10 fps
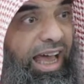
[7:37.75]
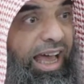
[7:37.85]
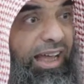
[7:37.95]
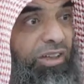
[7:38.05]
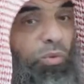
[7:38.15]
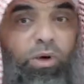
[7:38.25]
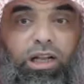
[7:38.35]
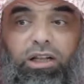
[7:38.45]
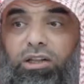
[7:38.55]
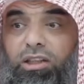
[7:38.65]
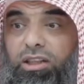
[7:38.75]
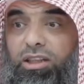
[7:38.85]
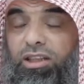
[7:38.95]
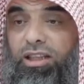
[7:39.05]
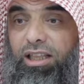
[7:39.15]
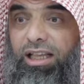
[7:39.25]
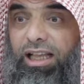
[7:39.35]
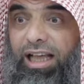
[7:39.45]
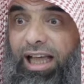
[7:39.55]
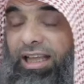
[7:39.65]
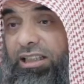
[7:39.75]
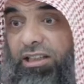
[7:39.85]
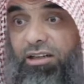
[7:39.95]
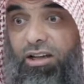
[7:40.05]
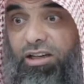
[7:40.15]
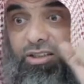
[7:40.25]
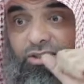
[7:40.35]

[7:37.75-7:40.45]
and the wealth and the knowledge.